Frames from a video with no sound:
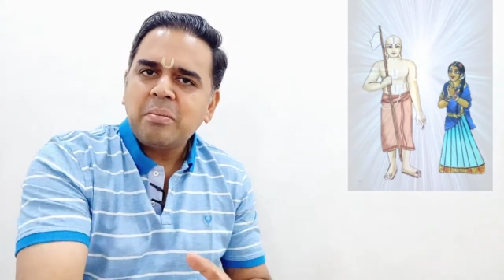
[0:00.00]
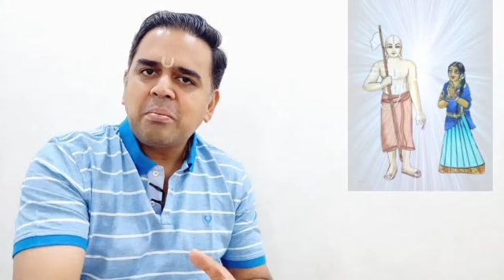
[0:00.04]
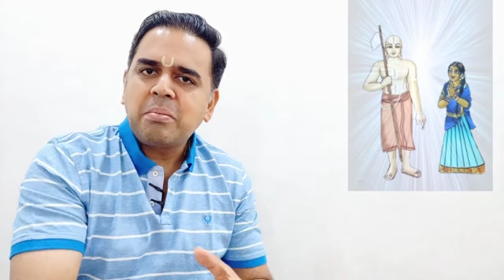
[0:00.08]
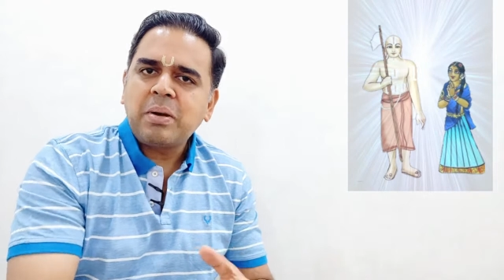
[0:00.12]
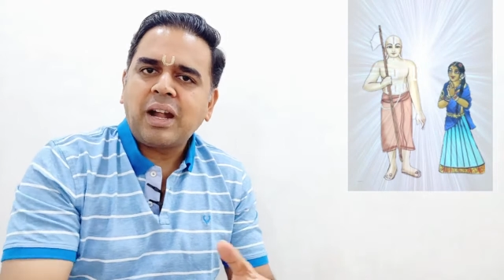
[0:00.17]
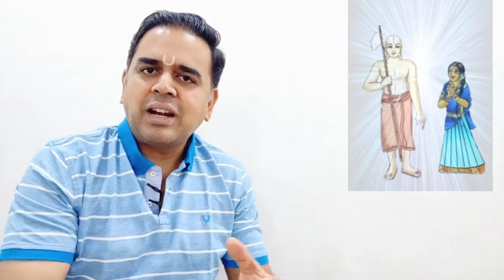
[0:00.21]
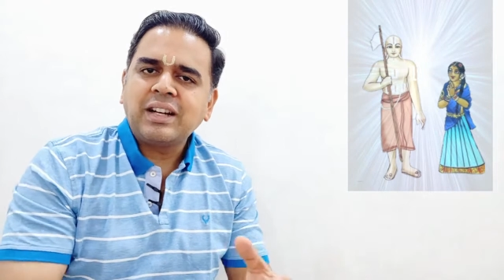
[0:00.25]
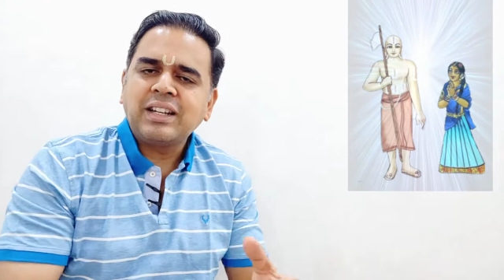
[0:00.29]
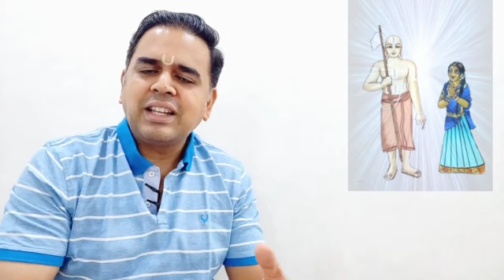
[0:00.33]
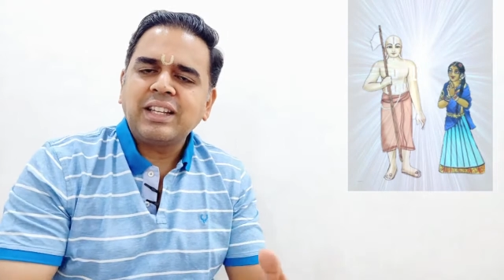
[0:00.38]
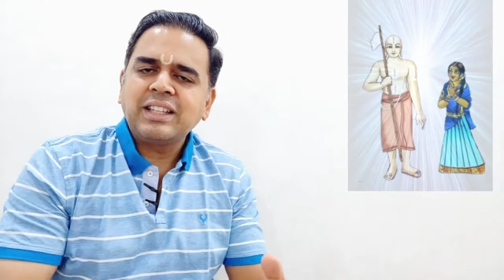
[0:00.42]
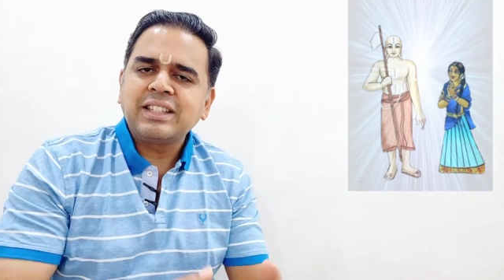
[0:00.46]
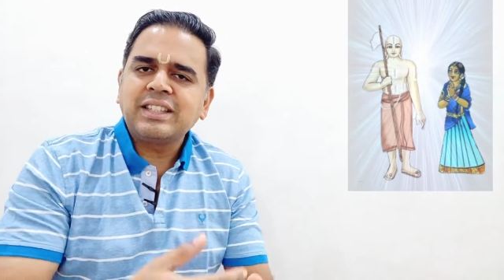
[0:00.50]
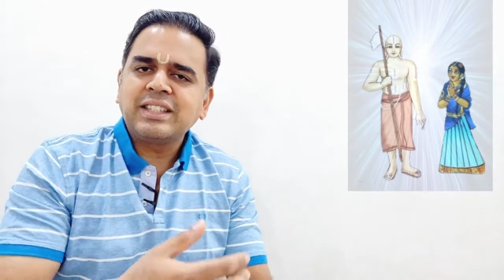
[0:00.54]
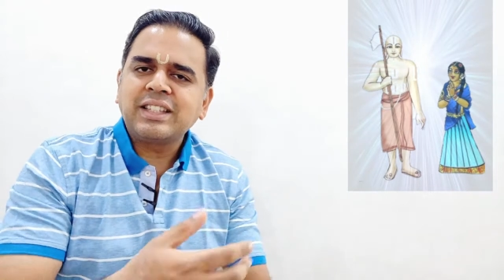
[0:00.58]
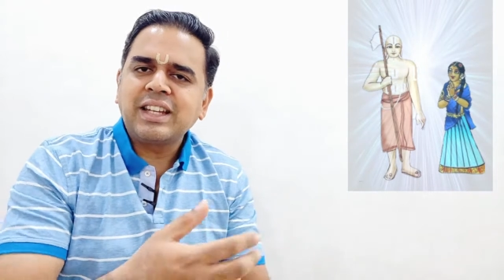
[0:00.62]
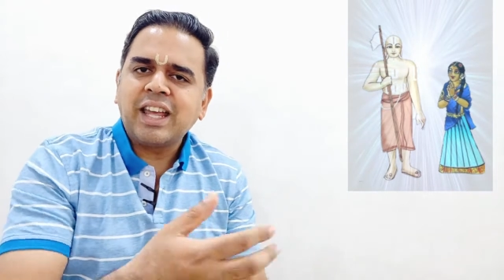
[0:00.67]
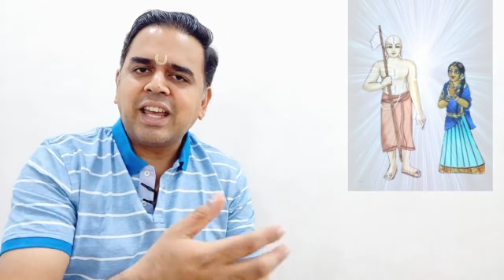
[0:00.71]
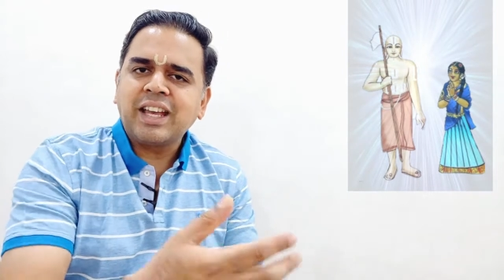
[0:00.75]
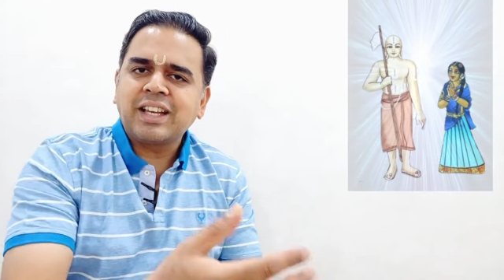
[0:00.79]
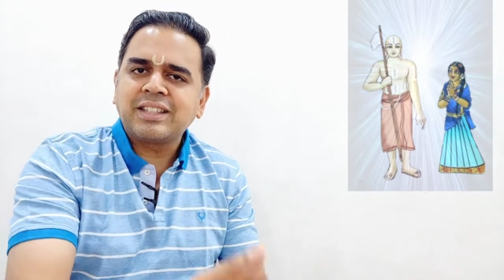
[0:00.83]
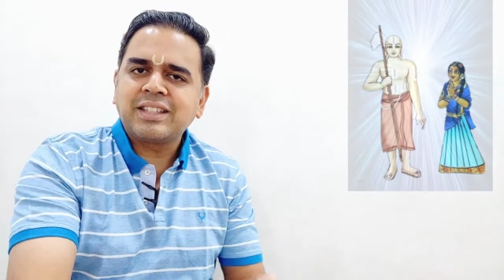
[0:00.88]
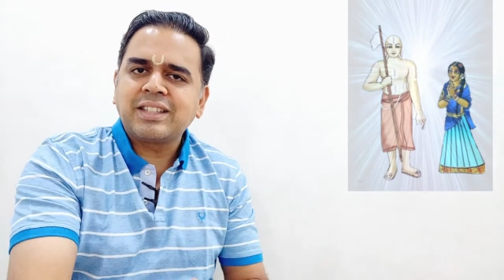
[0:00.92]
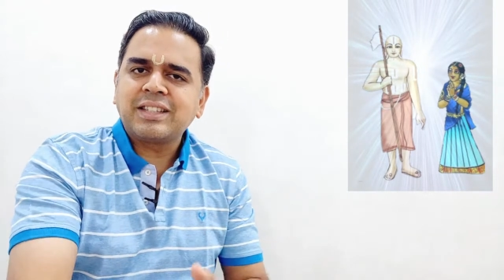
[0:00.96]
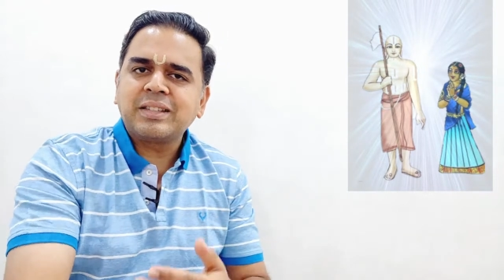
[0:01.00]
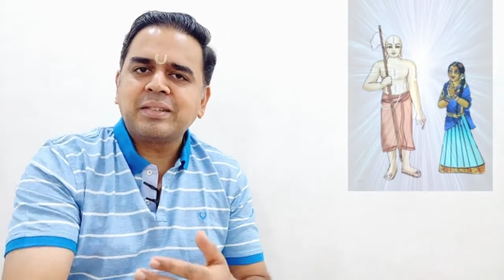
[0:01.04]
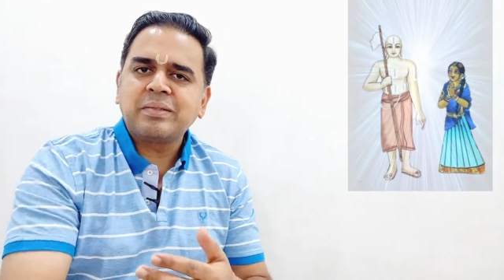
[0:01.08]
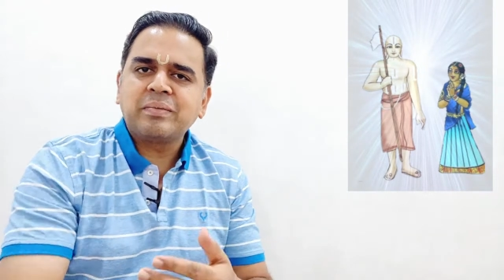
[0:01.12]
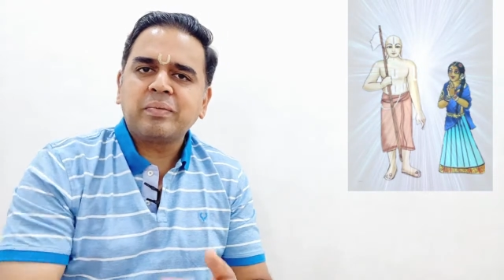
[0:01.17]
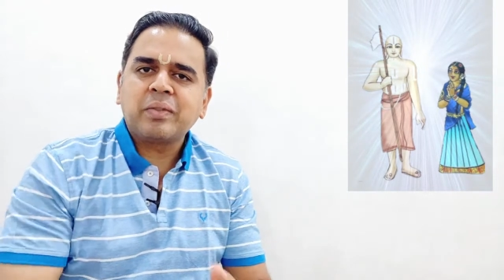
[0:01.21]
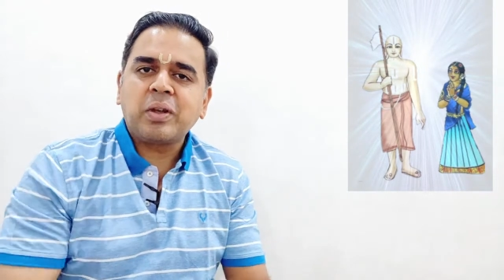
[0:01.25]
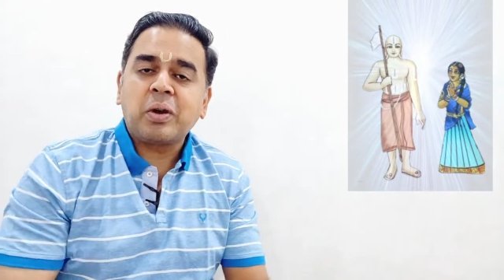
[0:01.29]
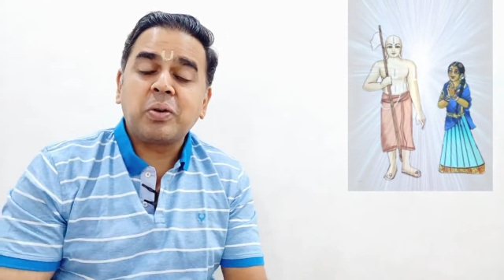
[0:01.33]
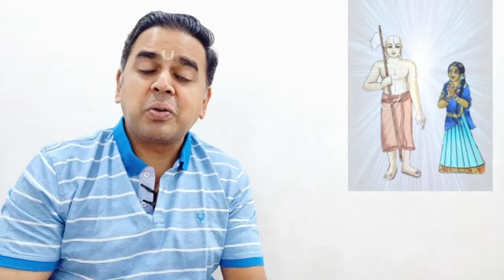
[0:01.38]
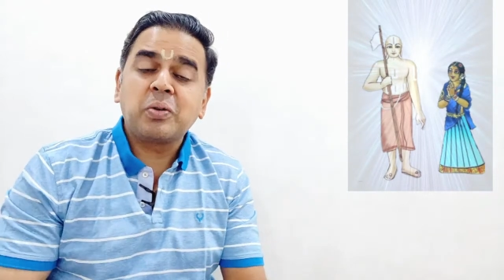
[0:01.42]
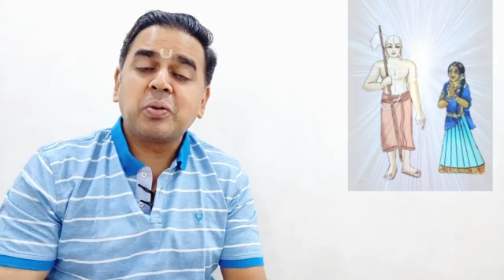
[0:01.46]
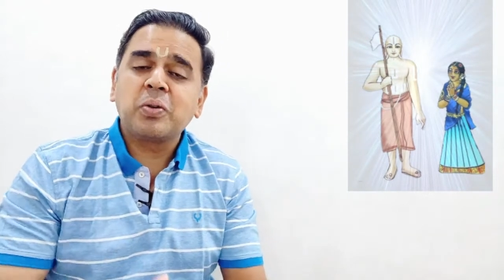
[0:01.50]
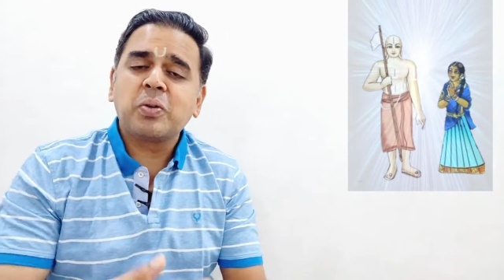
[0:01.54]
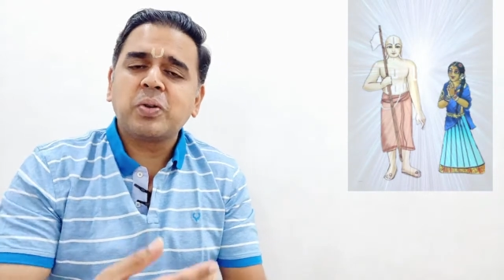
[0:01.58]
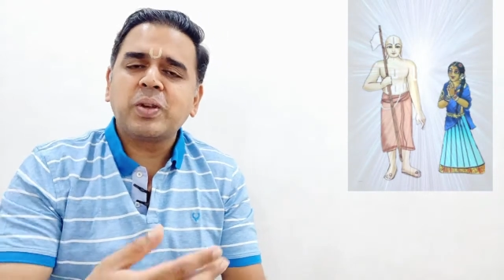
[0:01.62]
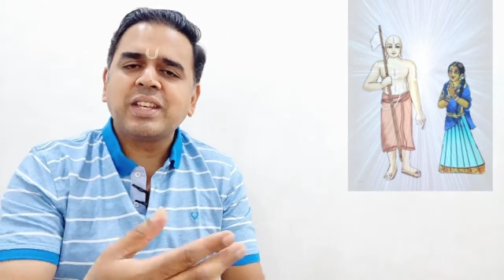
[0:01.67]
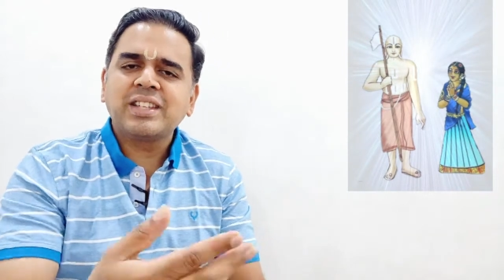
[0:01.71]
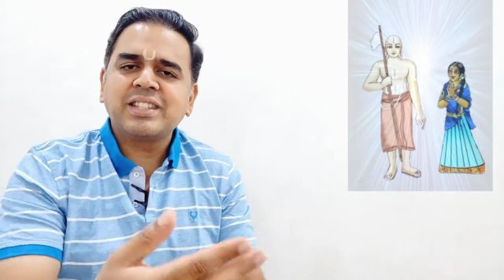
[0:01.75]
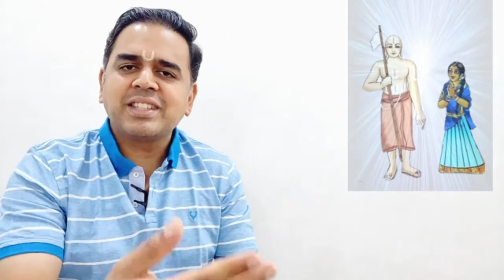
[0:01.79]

planting snakes or growing